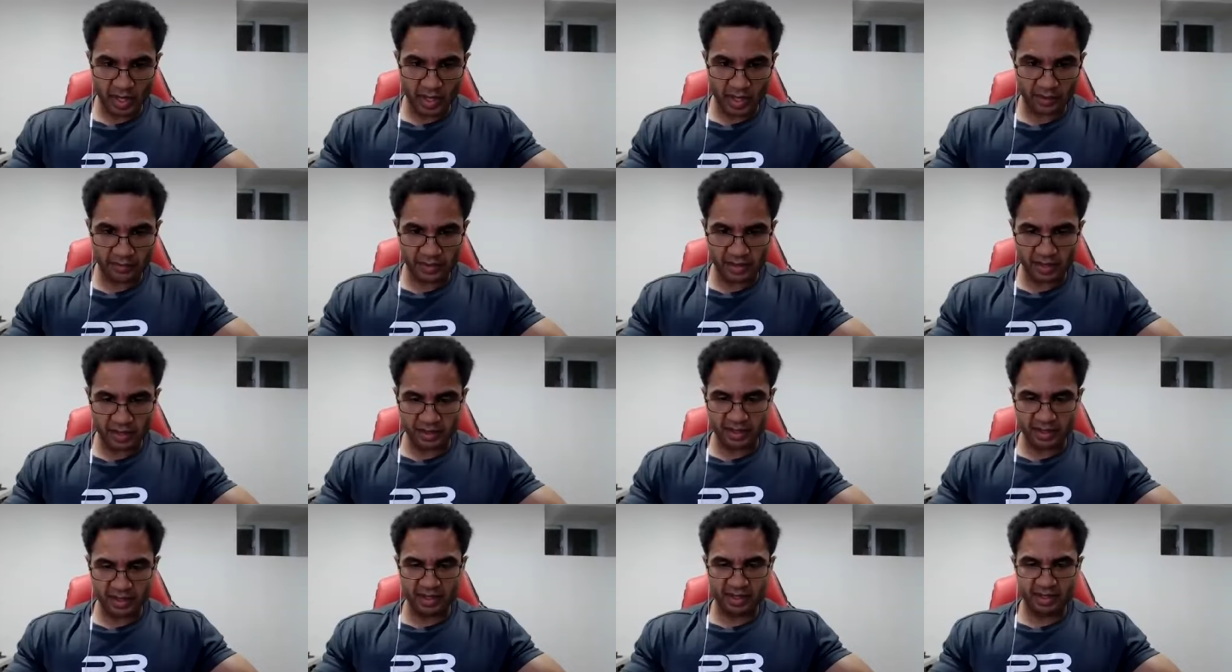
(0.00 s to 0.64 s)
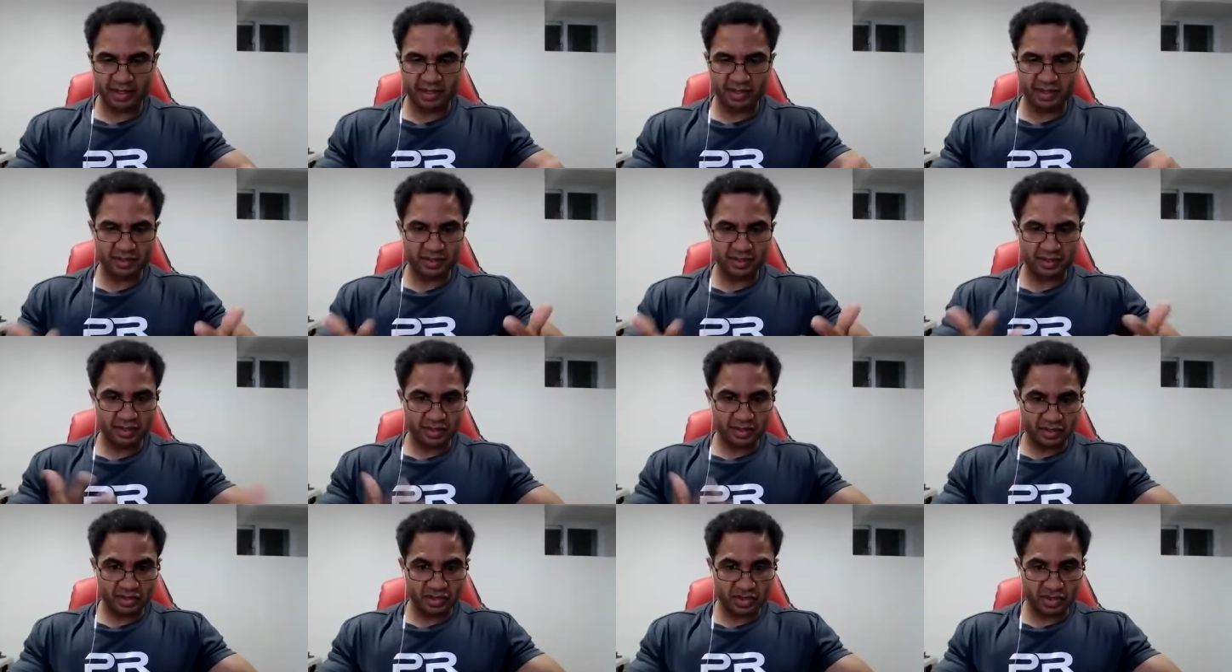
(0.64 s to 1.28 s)
we have a young lady
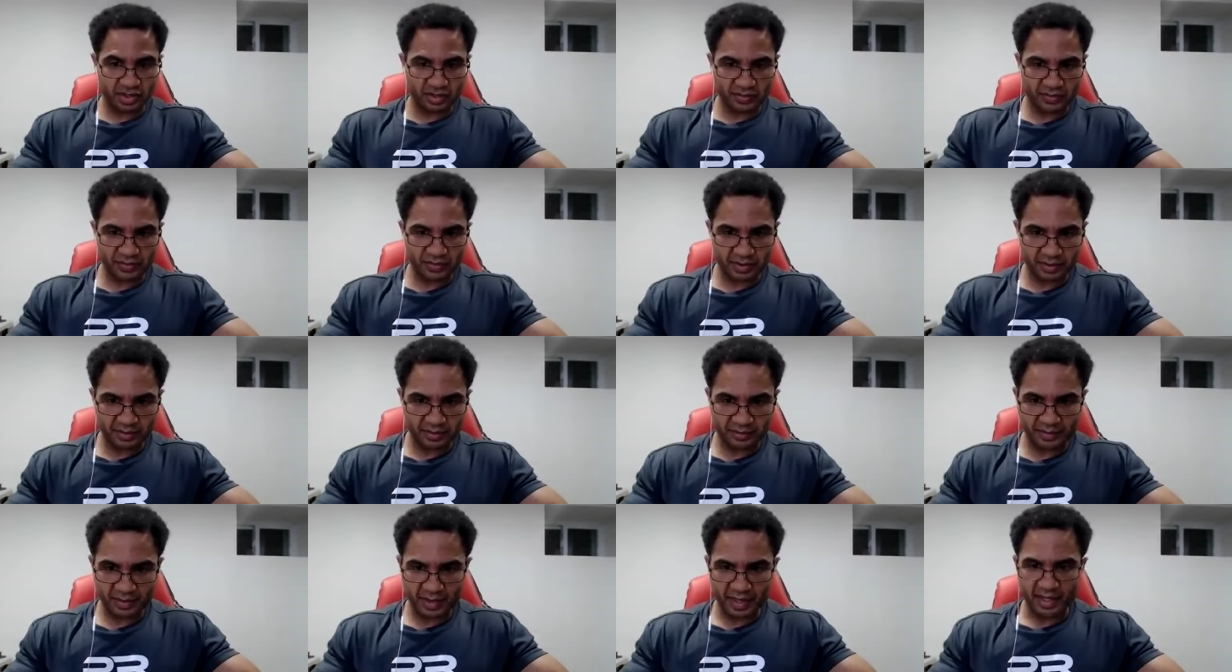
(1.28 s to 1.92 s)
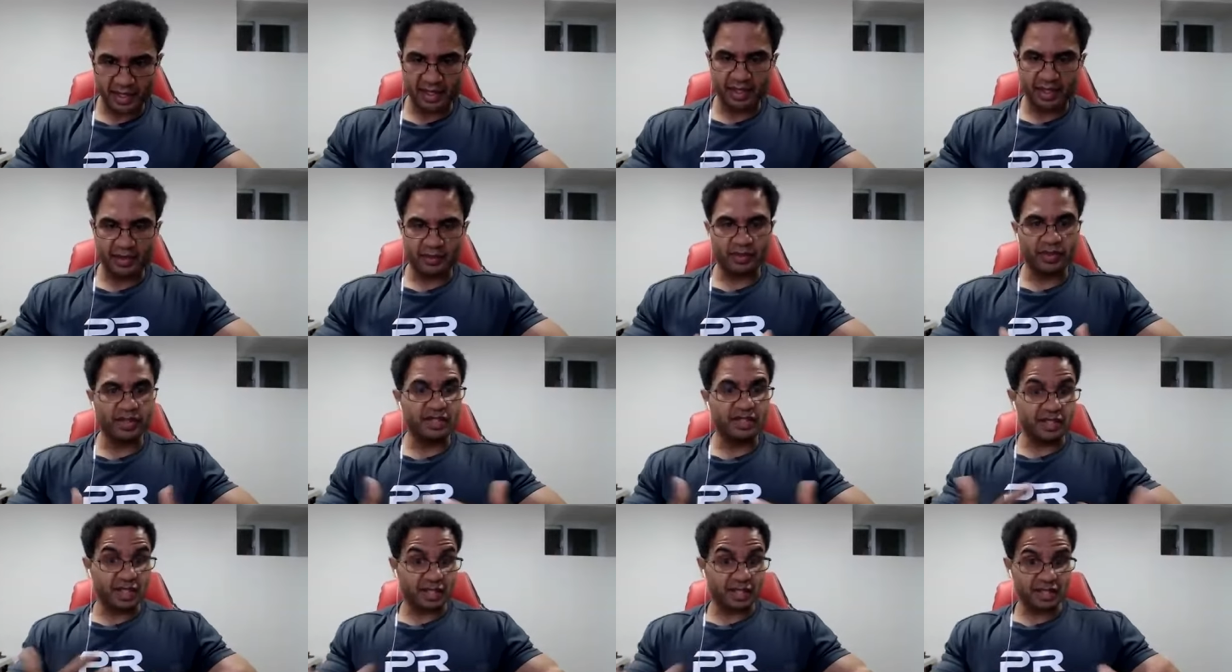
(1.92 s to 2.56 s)
here, Jennifer.
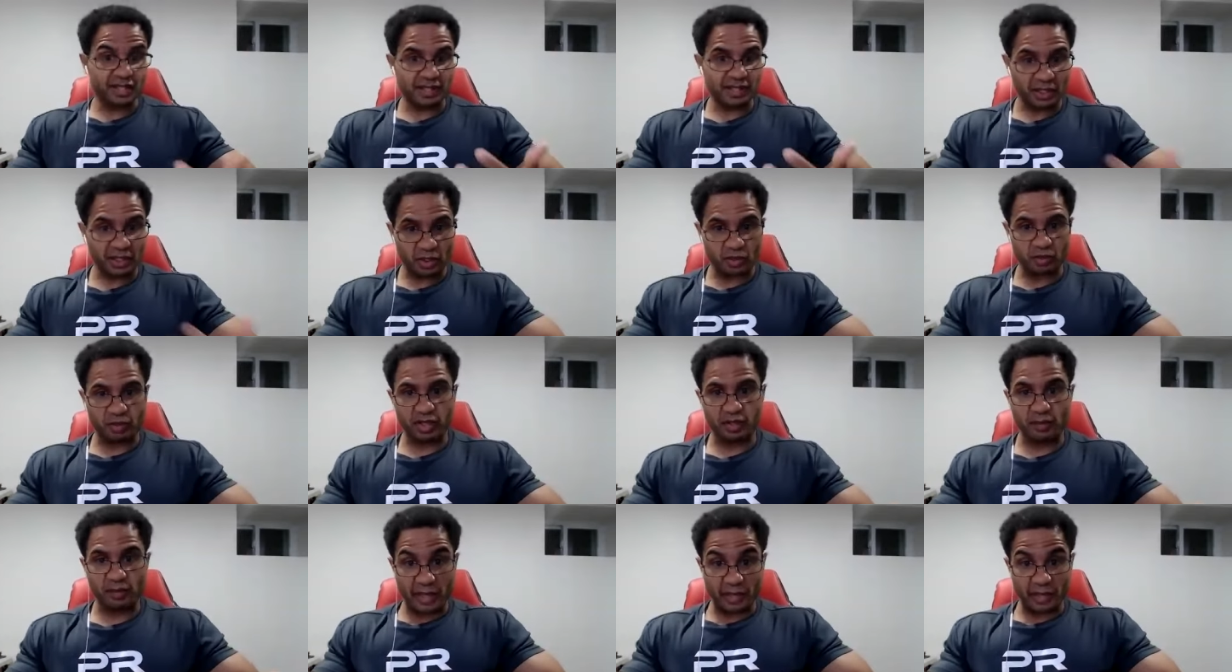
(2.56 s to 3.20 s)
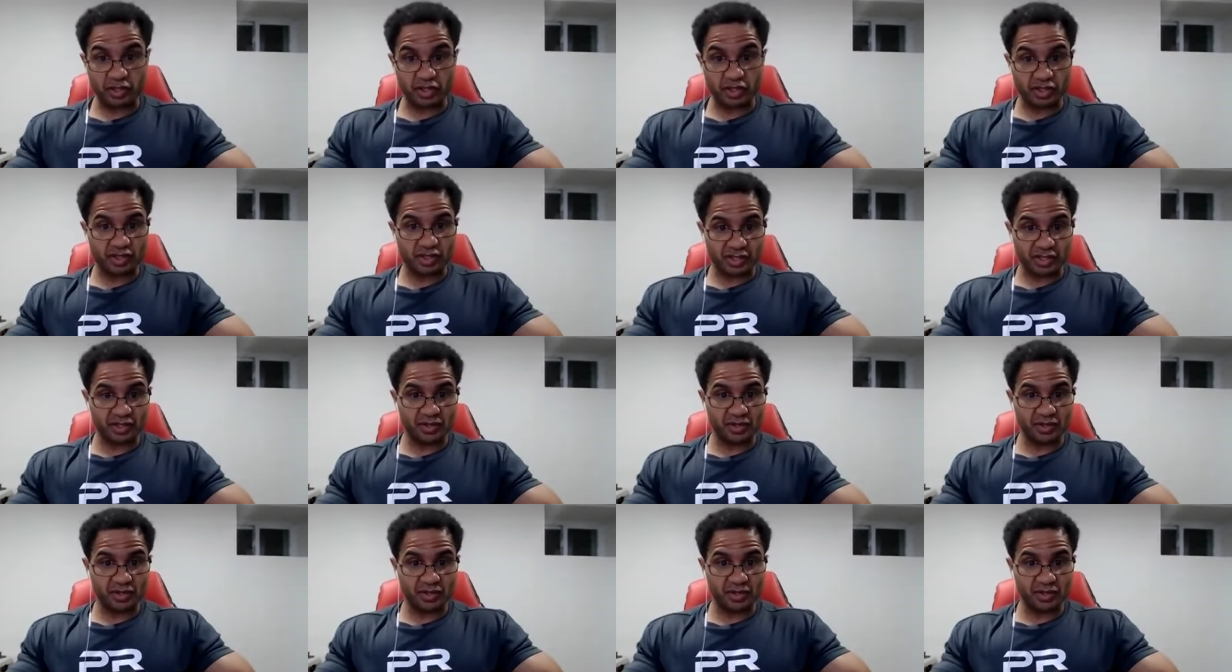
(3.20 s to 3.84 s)
Please tell us a little bit
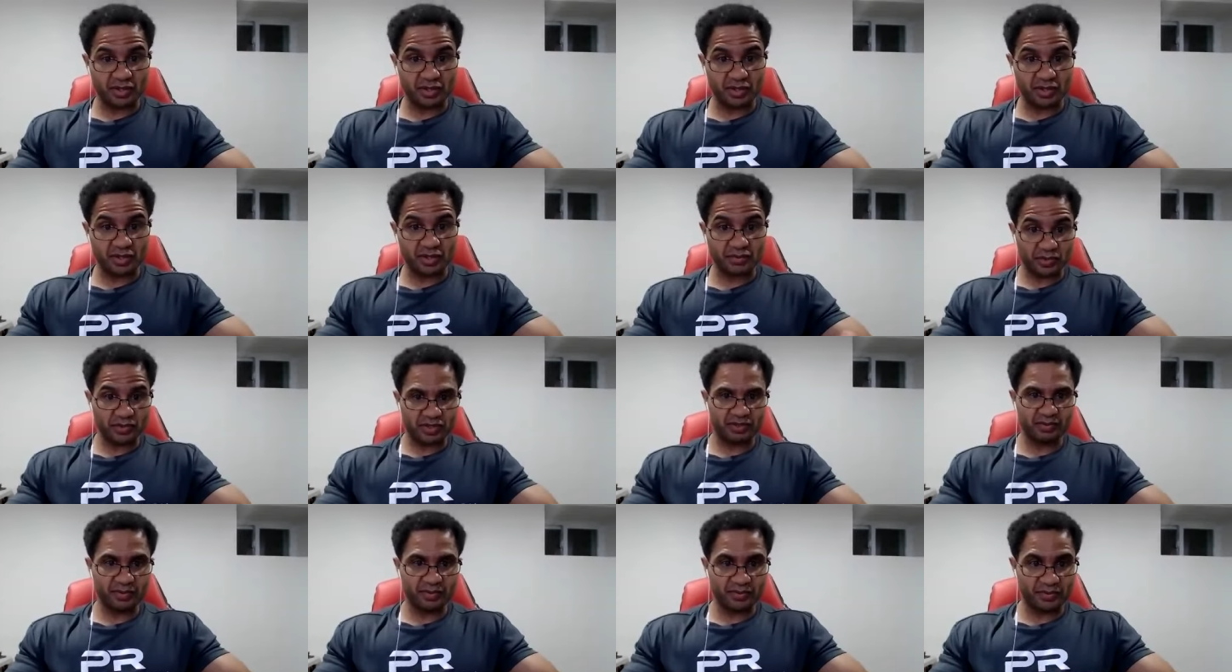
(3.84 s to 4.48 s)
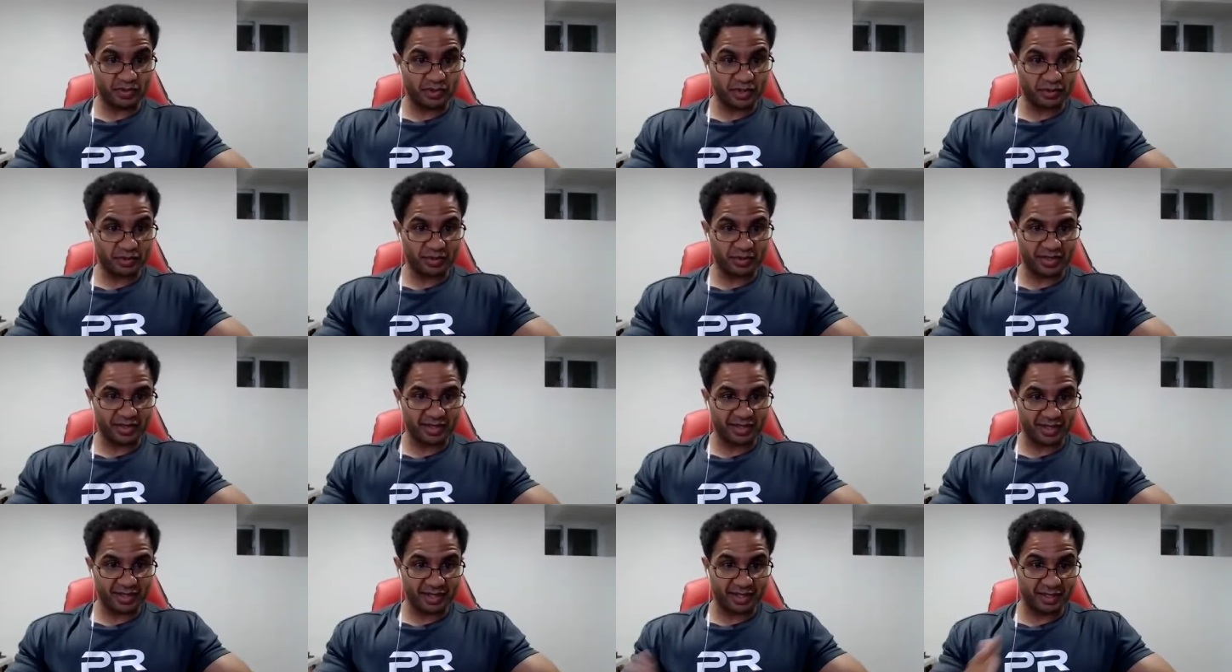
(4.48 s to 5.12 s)
about yourself first
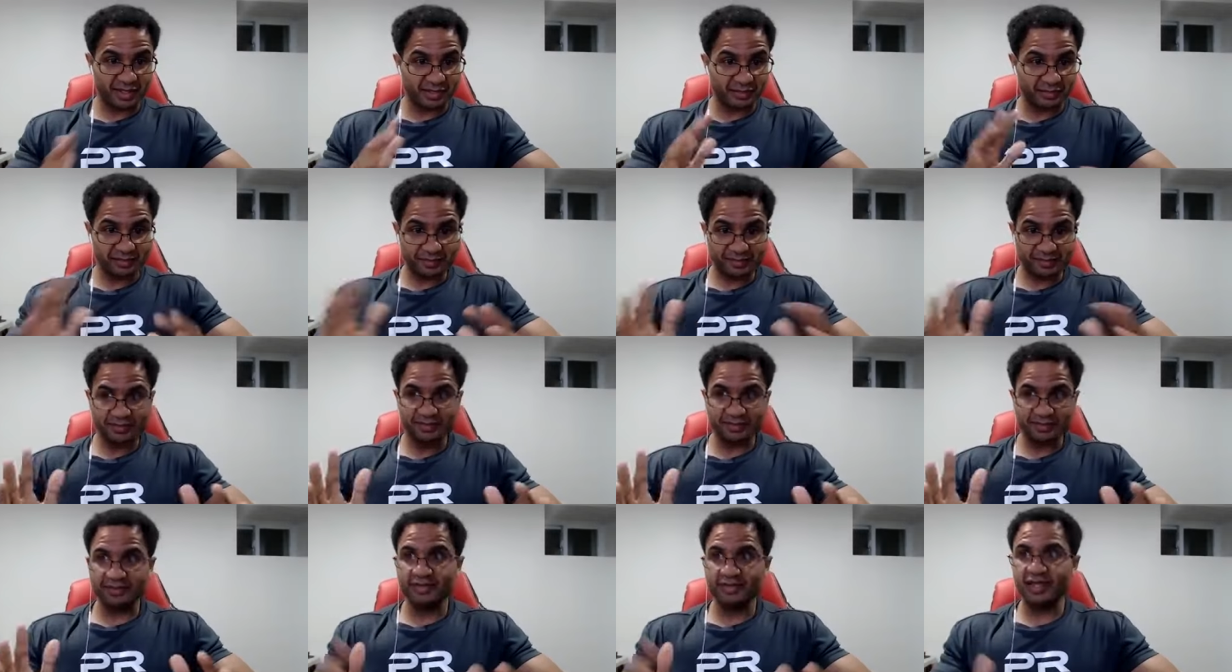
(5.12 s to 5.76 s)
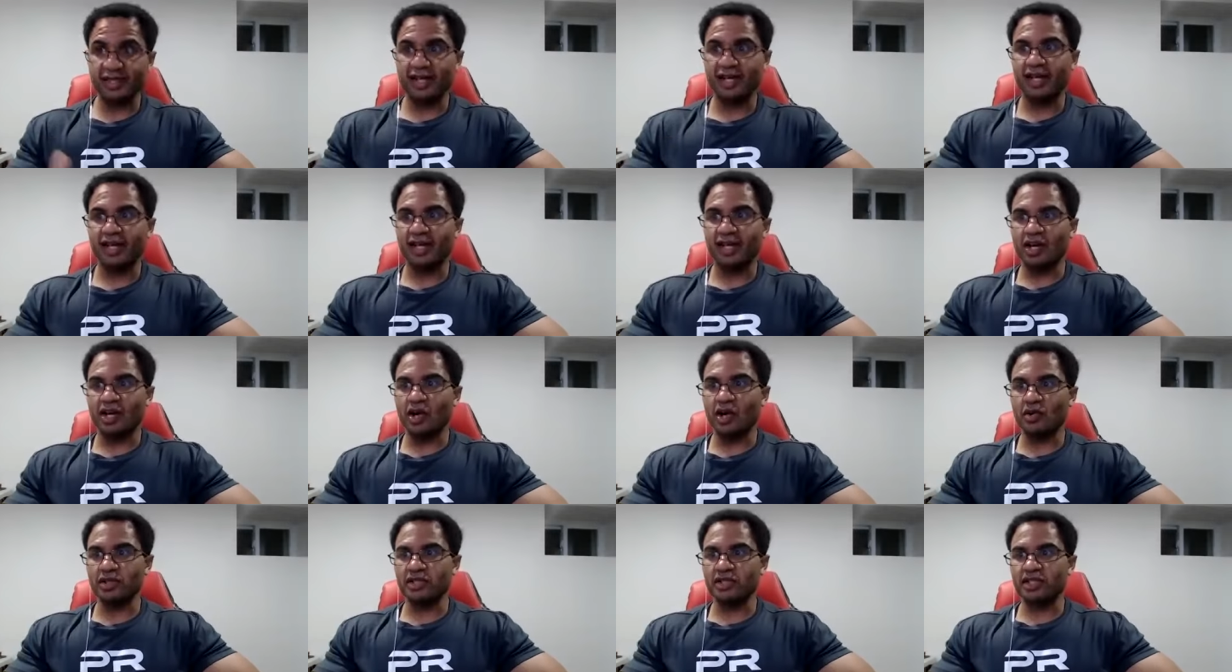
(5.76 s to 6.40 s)
before we
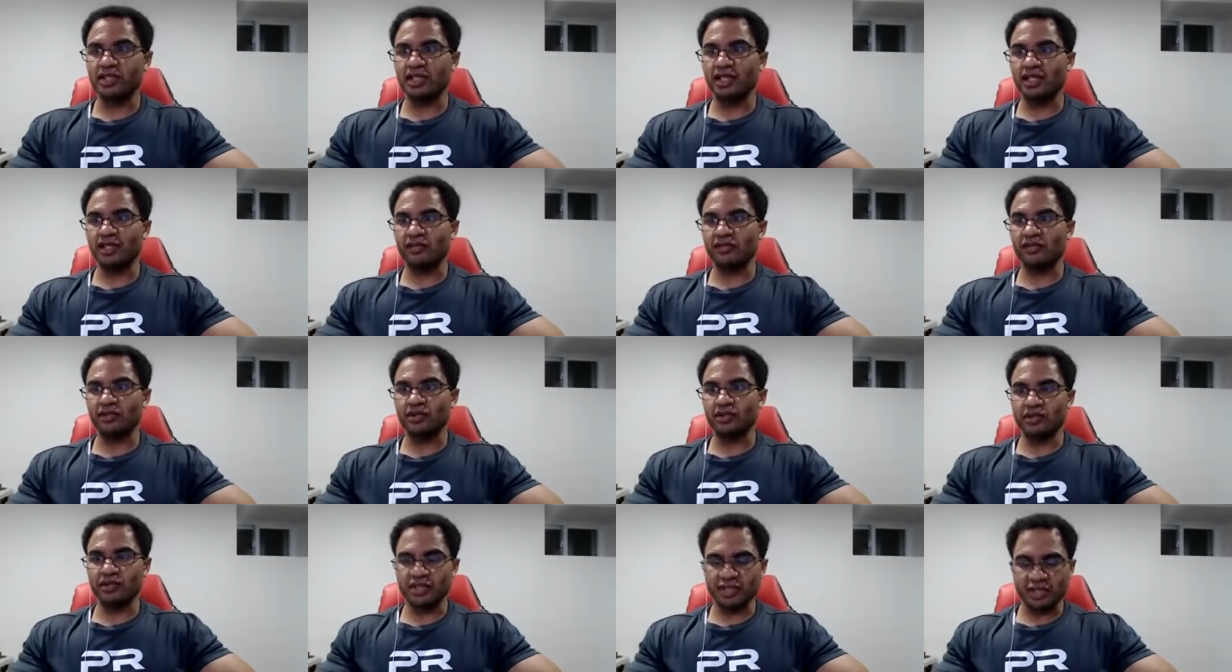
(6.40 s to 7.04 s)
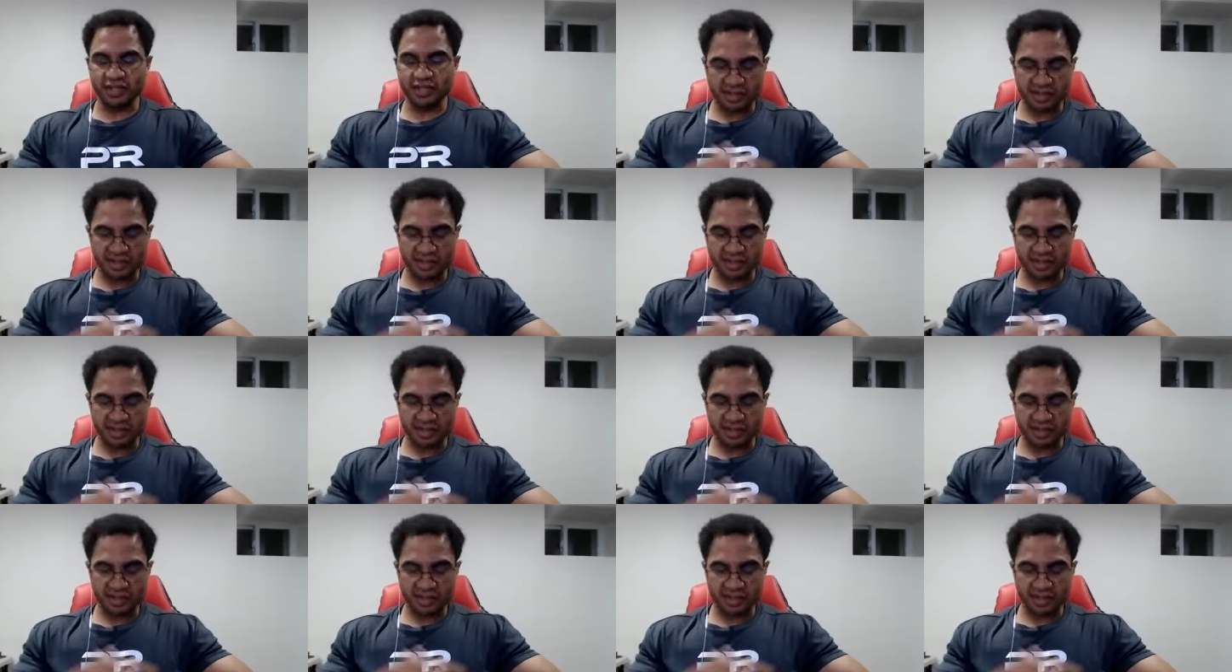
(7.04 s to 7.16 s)
go into the interview.